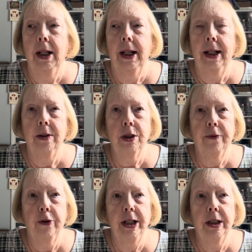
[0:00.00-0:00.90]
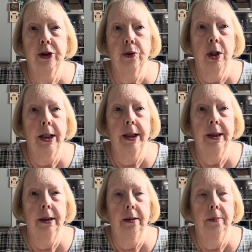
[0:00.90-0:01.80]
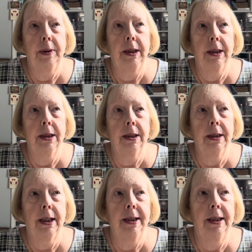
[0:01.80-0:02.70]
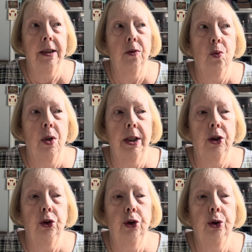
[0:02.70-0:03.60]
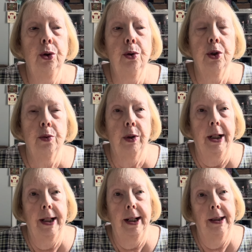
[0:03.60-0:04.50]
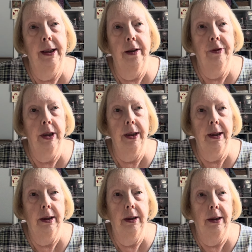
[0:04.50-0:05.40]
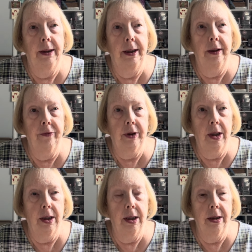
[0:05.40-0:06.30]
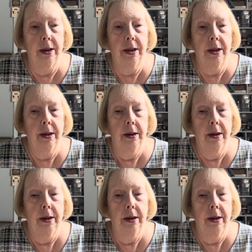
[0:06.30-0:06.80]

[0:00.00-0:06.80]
And I was afraid to try it because I didn't want to lose what I had left on the gift cards,